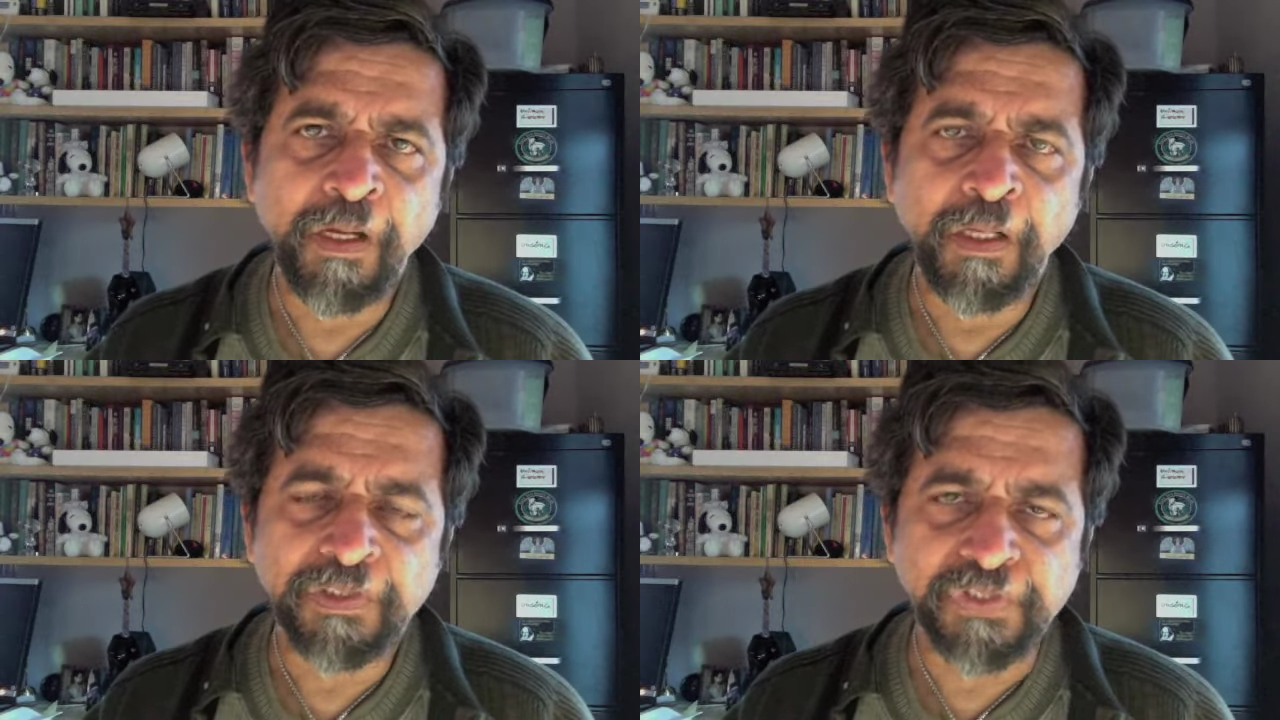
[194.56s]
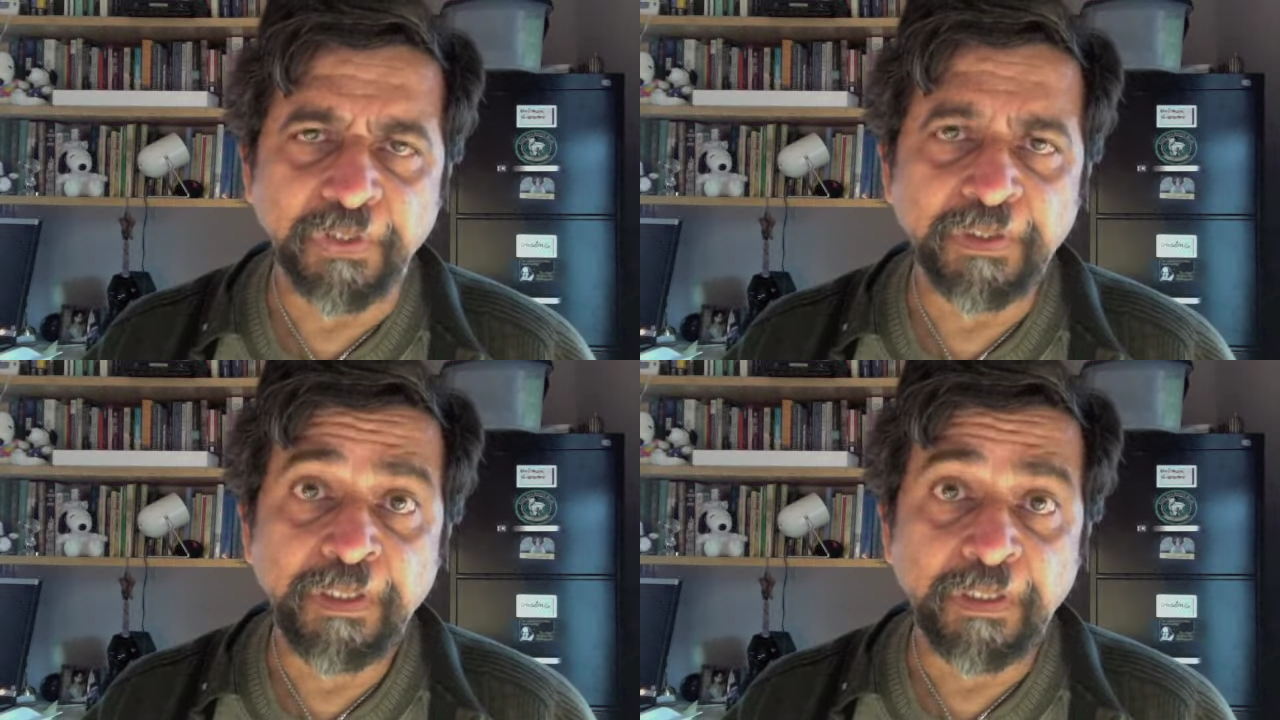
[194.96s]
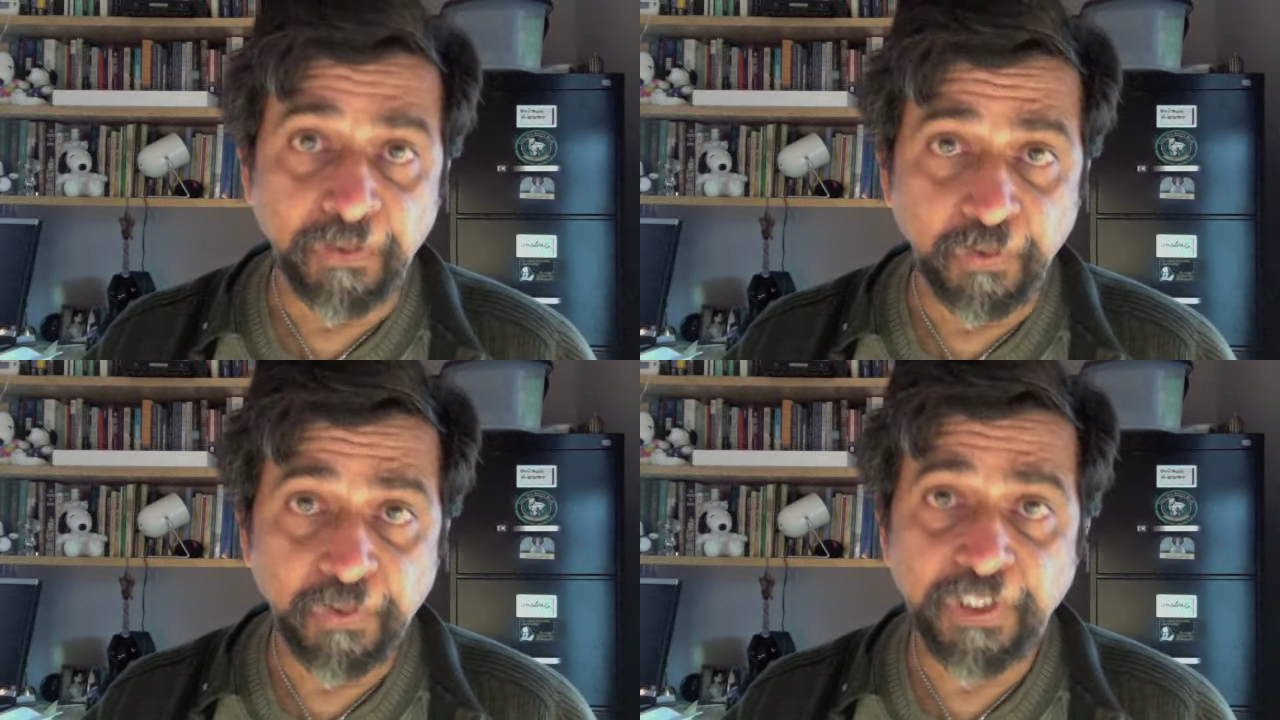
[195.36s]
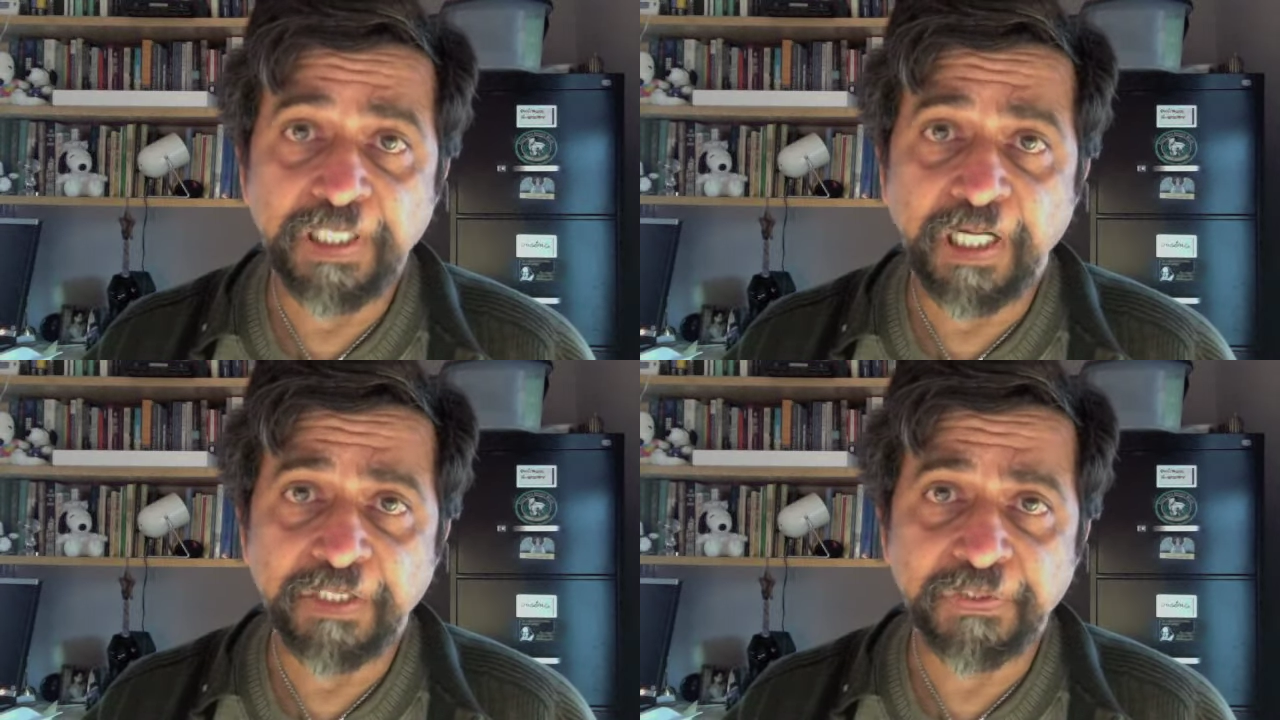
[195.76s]
So Goodland
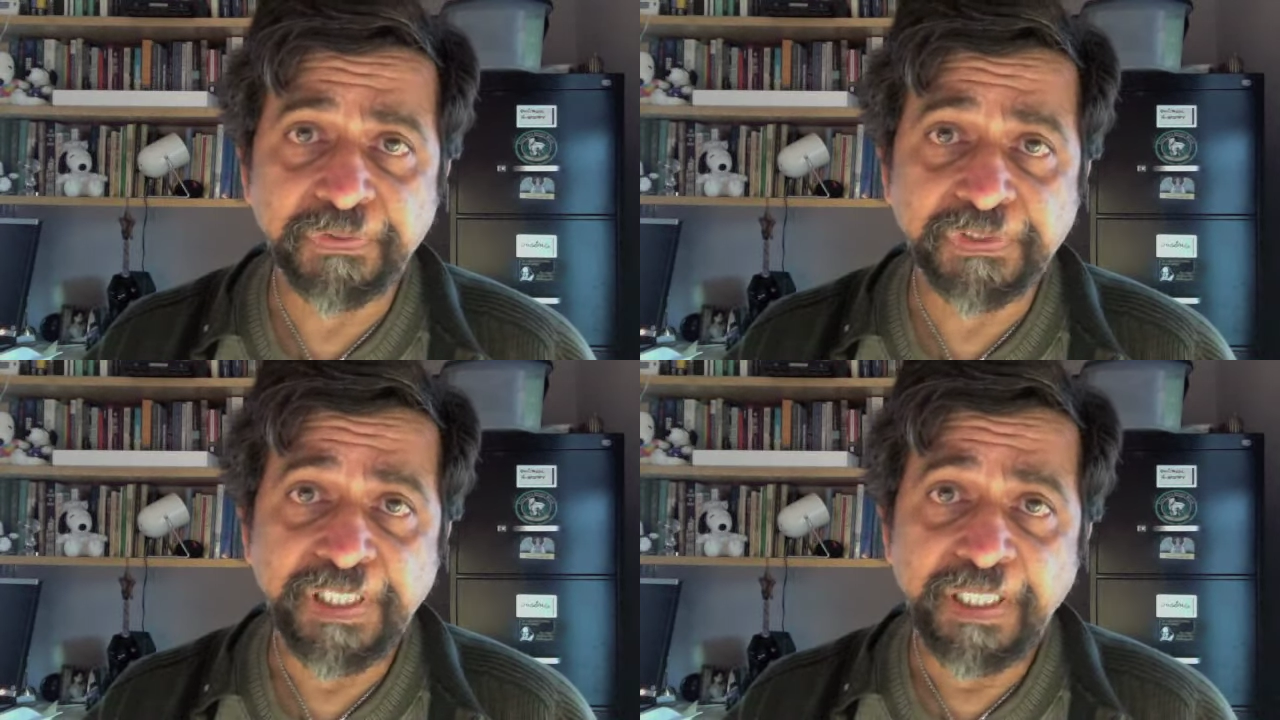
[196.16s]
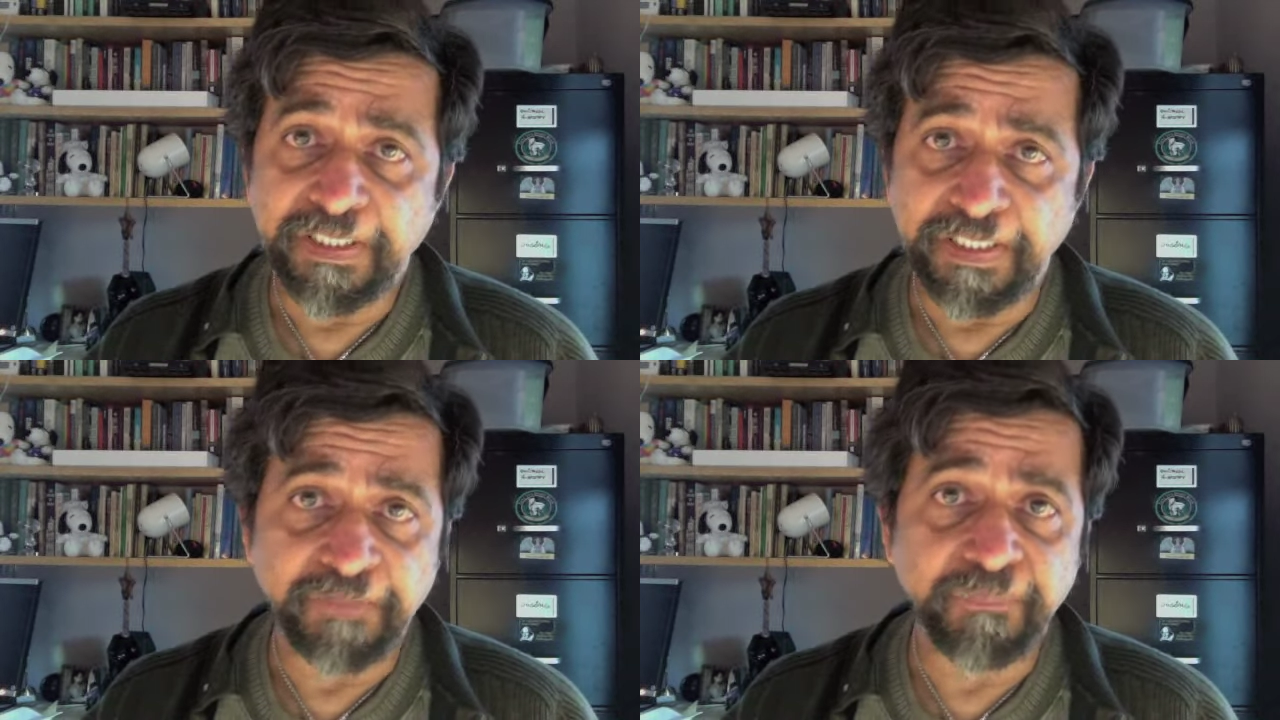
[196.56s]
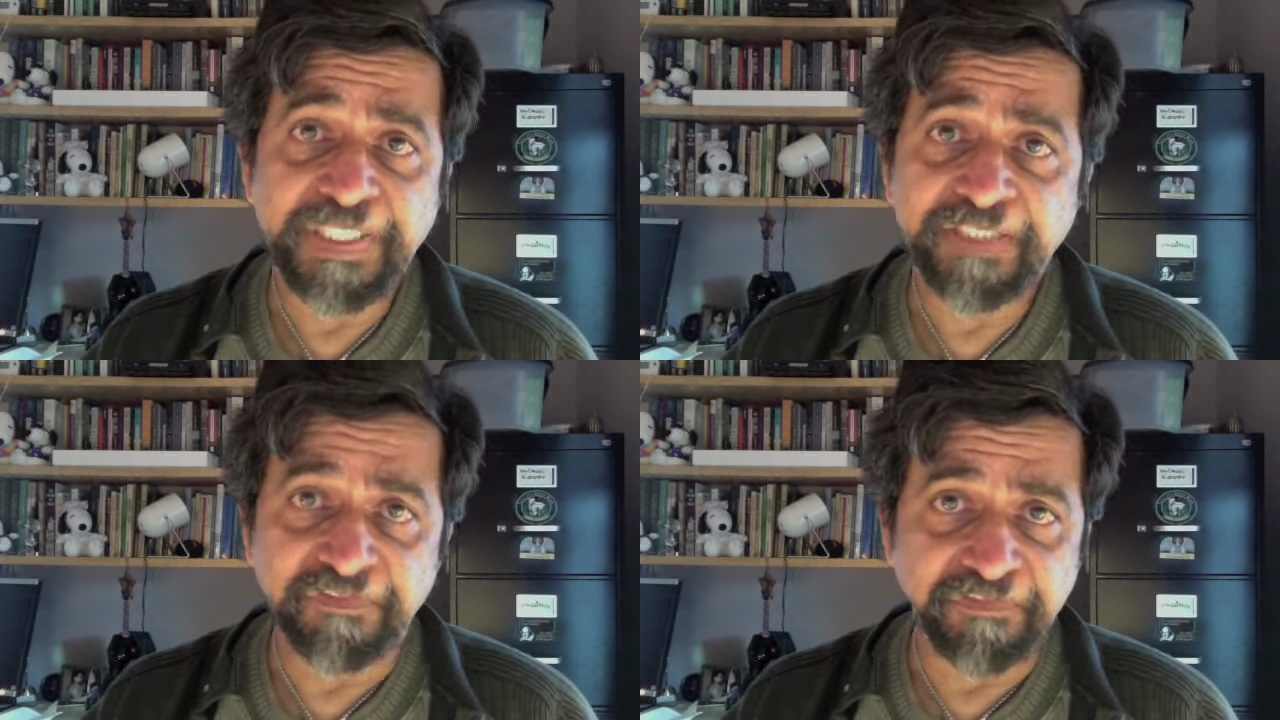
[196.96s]
argues that we have